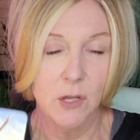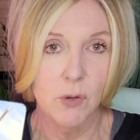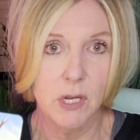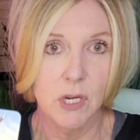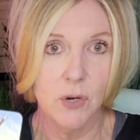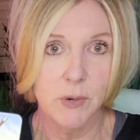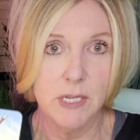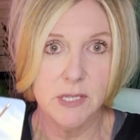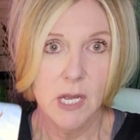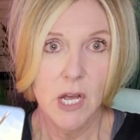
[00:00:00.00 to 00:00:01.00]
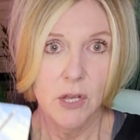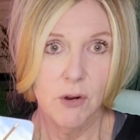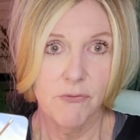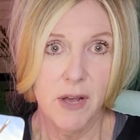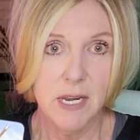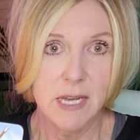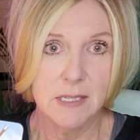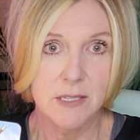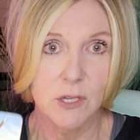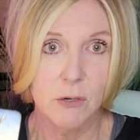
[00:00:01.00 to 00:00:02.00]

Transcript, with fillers: And you can increase your finances.